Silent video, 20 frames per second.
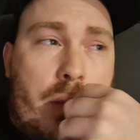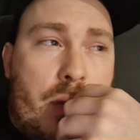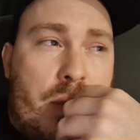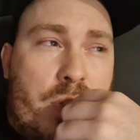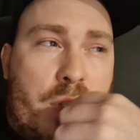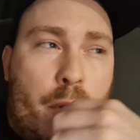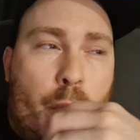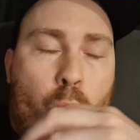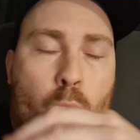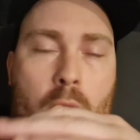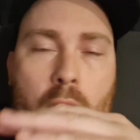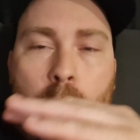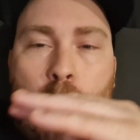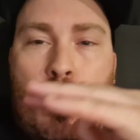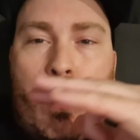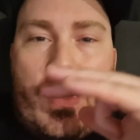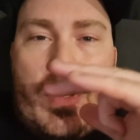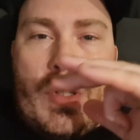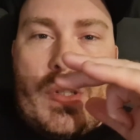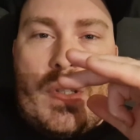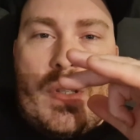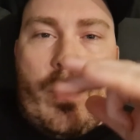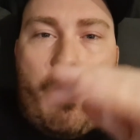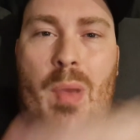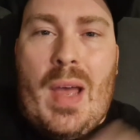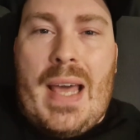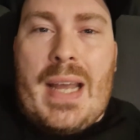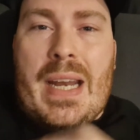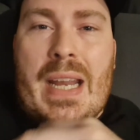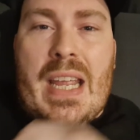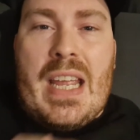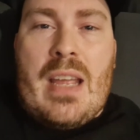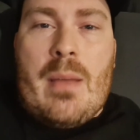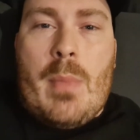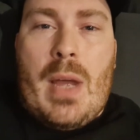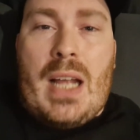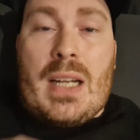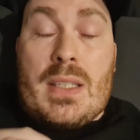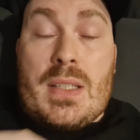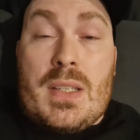So one was the Patta Air
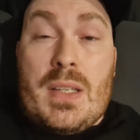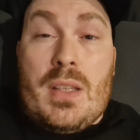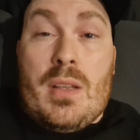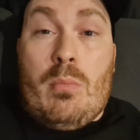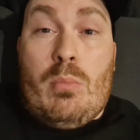Max in the